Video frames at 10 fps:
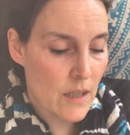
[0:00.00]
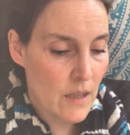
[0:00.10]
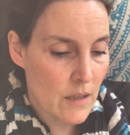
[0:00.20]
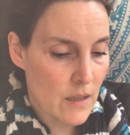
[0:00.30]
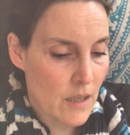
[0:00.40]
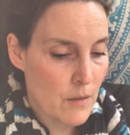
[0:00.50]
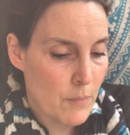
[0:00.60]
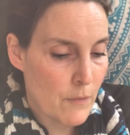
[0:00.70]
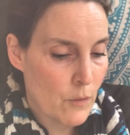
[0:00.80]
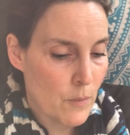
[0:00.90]
The girl
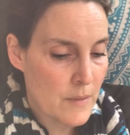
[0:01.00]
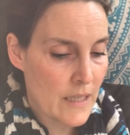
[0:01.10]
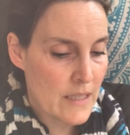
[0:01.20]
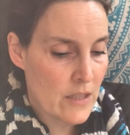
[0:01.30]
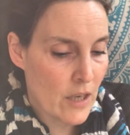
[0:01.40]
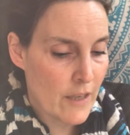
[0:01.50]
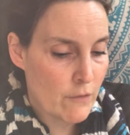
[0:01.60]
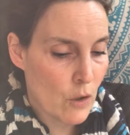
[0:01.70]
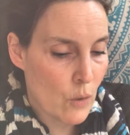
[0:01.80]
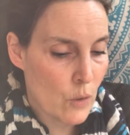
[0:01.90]
performed a dive
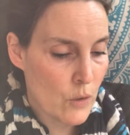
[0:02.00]
roll